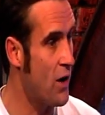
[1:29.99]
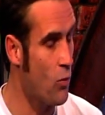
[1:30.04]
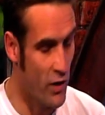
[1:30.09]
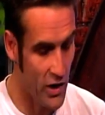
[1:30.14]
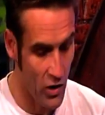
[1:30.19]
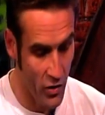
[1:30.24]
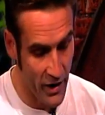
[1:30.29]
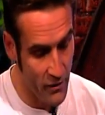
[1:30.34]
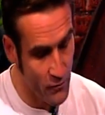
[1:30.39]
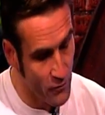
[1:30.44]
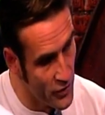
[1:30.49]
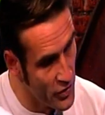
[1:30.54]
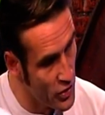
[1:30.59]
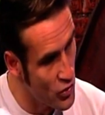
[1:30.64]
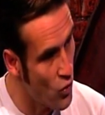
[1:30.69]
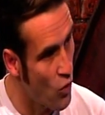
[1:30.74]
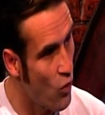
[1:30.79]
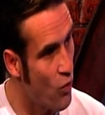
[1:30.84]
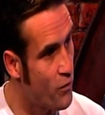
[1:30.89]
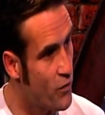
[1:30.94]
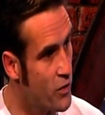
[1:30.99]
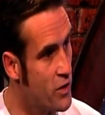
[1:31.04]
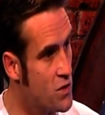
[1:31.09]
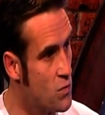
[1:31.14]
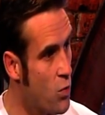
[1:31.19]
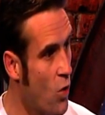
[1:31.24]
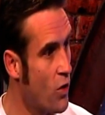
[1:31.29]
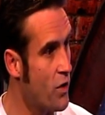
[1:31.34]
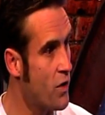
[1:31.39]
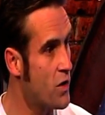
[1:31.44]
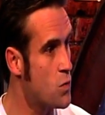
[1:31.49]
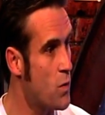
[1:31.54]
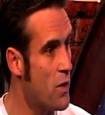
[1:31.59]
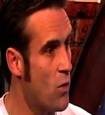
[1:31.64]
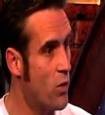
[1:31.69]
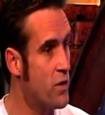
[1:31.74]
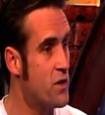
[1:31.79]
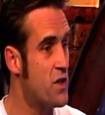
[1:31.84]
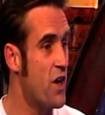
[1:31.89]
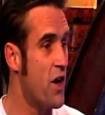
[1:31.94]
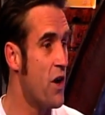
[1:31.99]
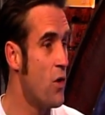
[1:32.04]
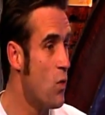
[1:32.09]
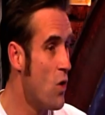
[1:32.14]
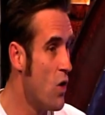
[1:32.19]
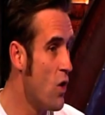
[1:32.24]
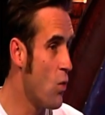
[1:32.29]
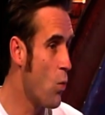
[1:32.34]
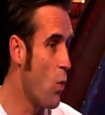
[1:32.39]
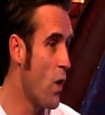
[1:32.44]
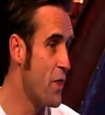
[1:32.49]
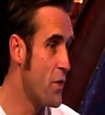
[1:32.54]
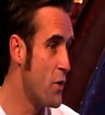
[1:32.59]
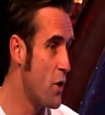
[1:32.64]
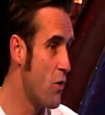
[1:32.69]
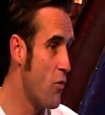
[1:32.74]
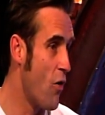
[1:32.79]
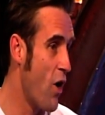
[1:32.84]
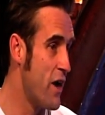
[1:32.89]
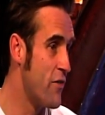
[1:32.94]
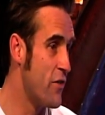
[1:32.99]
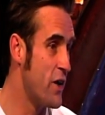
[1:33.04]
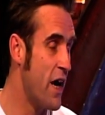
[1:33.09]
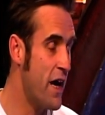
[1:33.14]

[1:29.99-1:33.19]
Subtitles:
We're looking for your first one because we want to know when they're arriving.